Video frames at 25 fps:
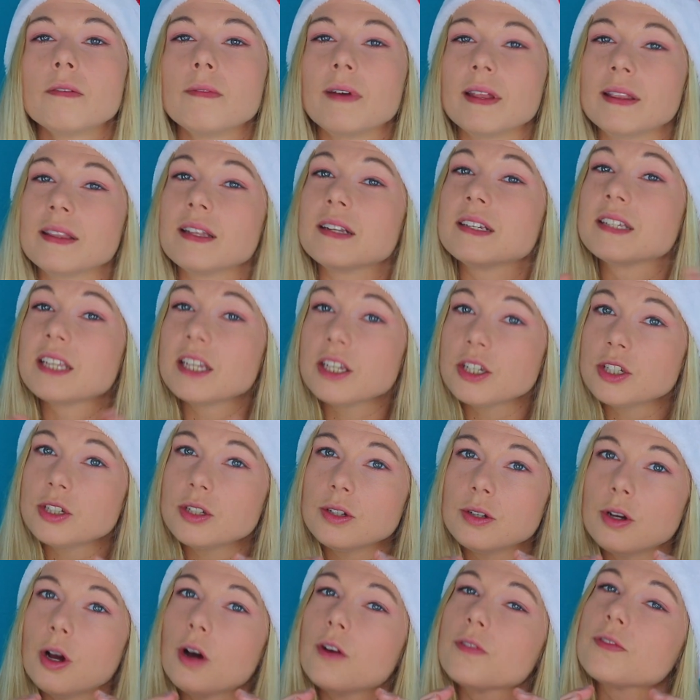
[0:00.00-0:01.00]
When the
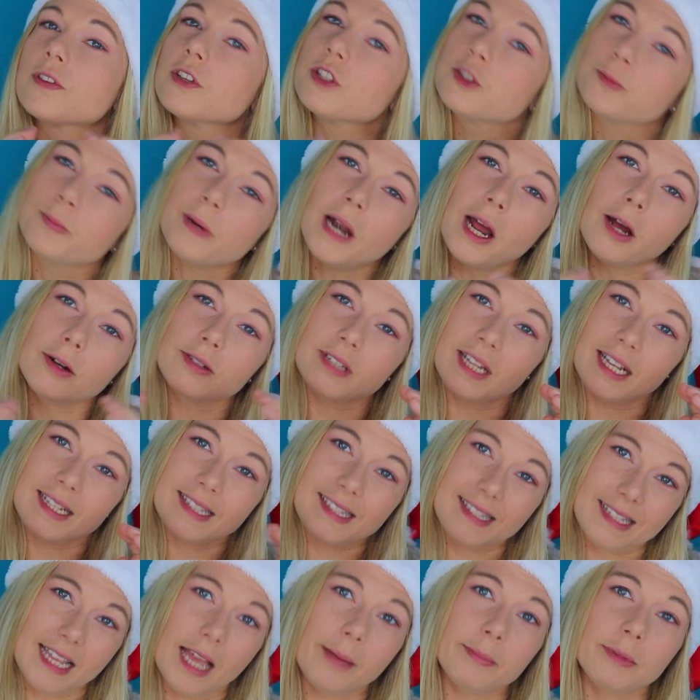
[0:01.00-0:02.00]
tissue of the sprout
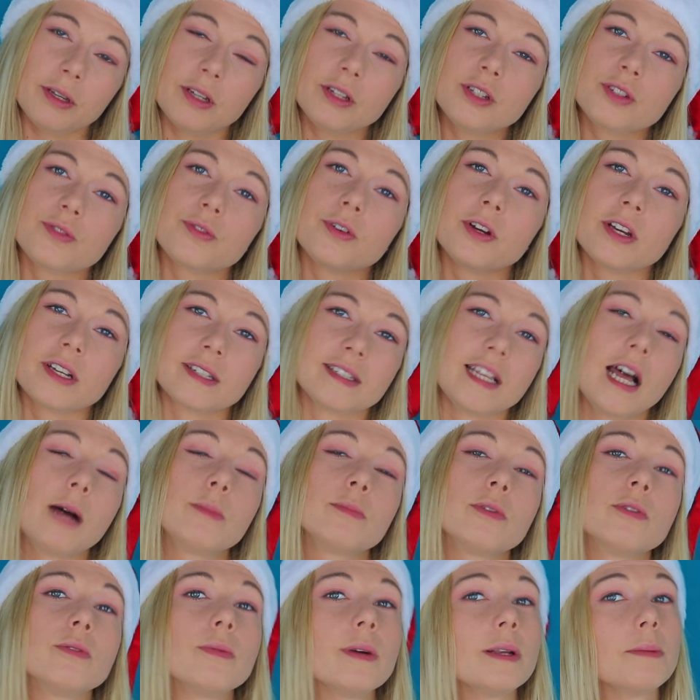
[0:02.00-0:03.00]
gets damaged, for
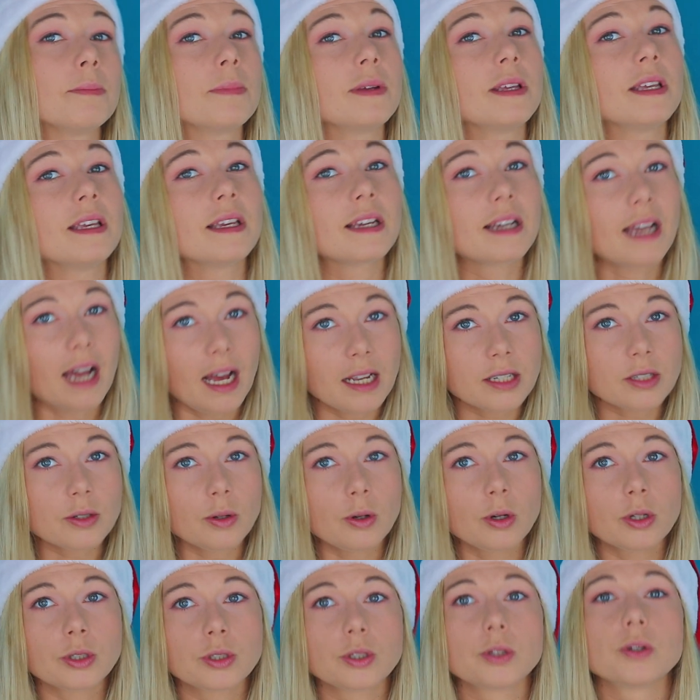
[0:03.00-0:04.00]
example when being cut
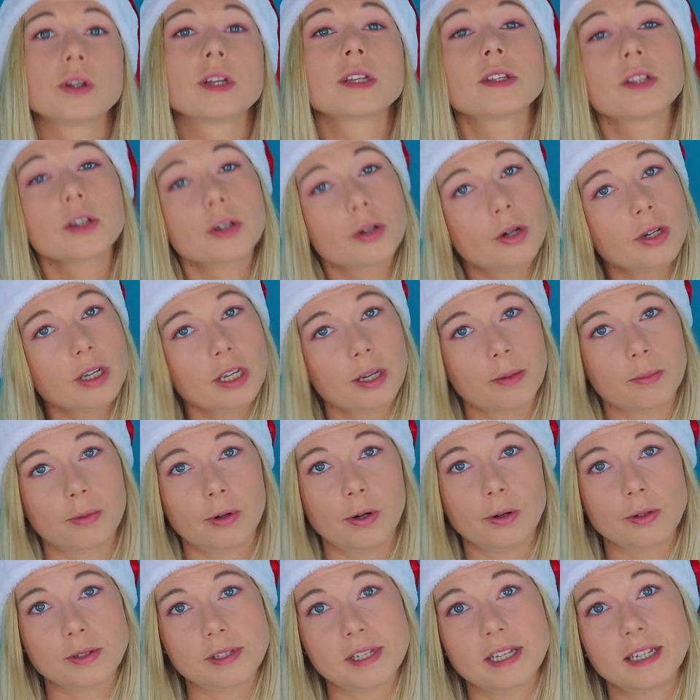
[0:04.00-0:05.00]
or during the cooking
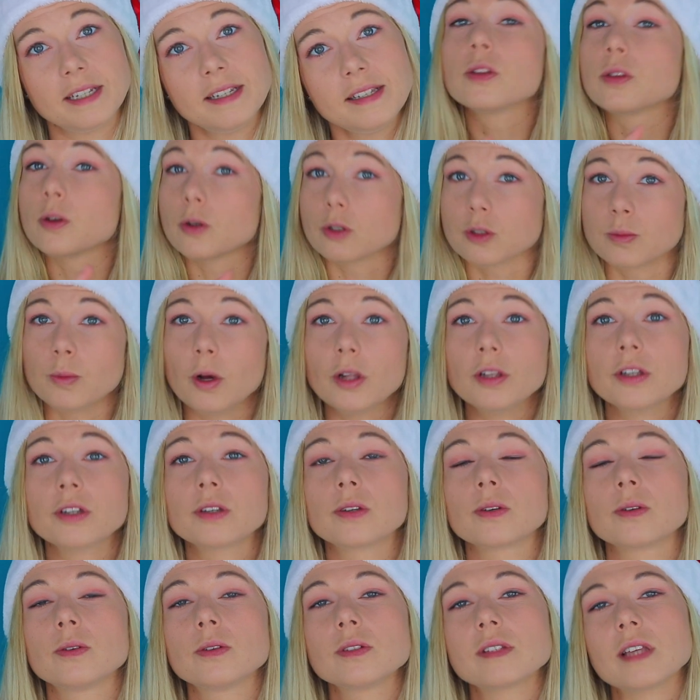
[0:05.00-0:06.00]
process, those
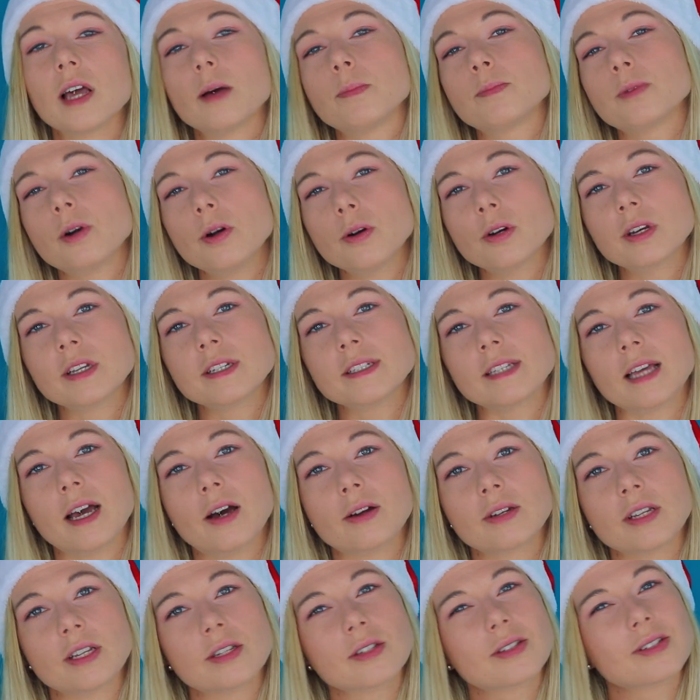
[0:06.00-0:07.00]
molecules are broken
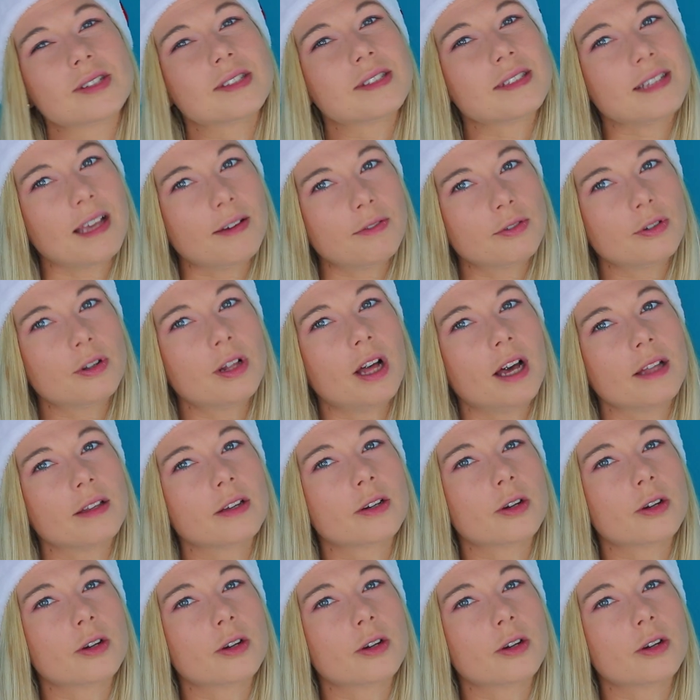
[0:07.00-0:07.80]
down into several other